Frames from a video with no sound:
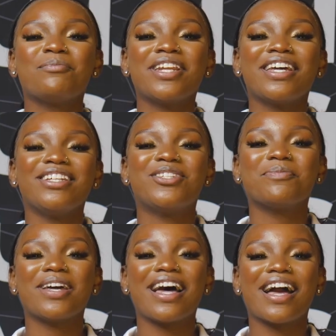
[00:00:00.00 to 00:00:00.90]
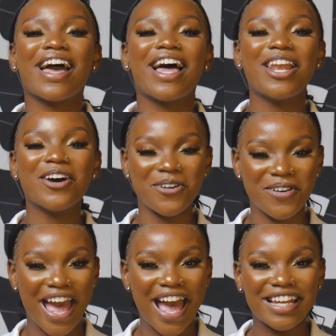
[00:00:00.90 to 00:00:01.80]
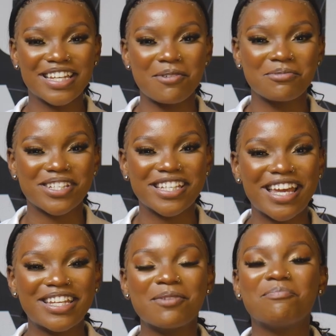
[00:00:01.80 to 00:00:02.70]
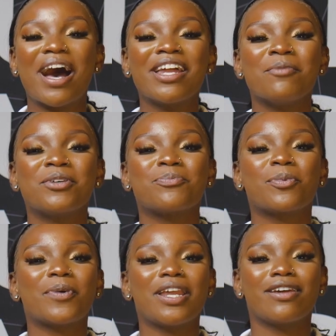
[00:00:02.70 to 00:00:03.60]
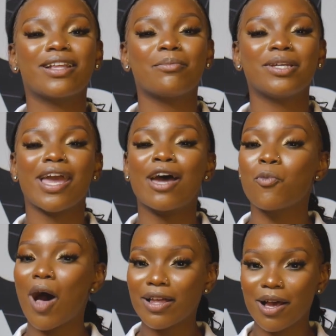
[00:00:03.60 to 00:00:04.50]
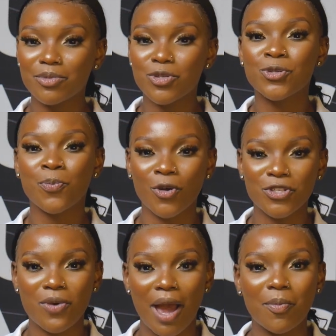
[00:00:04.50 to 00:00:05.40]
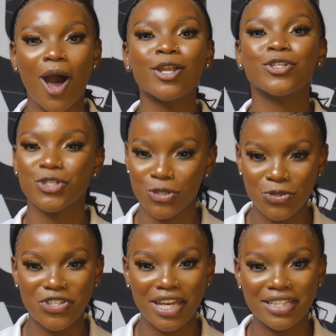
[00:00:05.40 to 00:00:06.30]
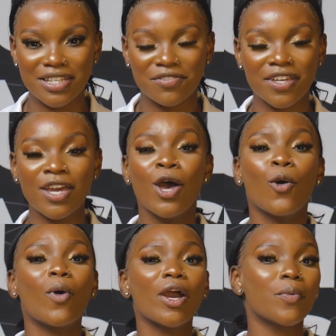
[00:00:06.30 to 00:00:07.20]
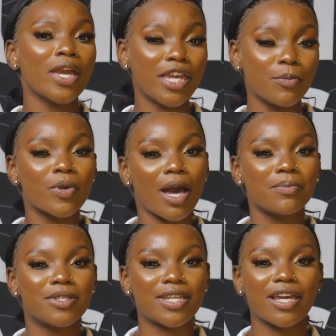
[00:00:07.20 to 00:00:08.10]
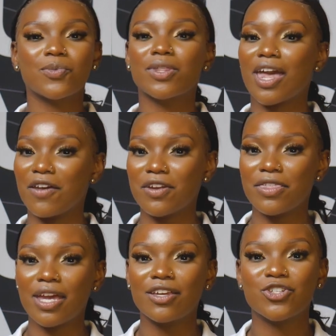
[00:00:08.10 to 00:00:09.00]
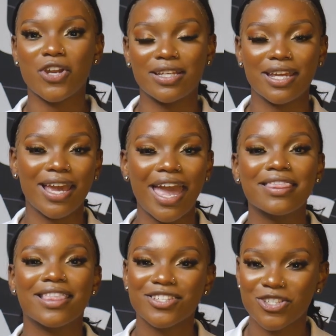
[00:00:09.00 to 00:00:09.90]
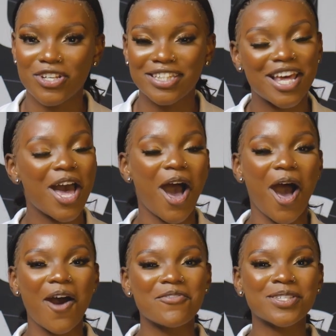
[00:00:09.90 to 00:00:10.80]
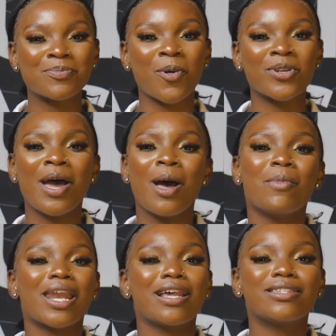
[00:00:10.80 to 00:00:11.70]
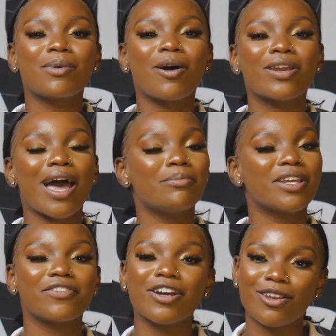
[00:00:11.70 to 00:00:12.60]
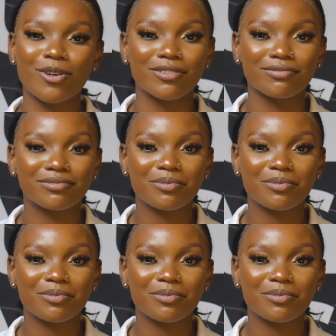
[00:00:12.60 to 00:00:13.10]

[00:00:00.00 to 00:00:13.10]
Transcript: Dimonani Dimelang, hello and Abusheni. My name is Mpumelelo Thamini and welcome to Sports Wrap on UJTV, where we keep you up to date with everything trending in the streets of sport. I'm never alone.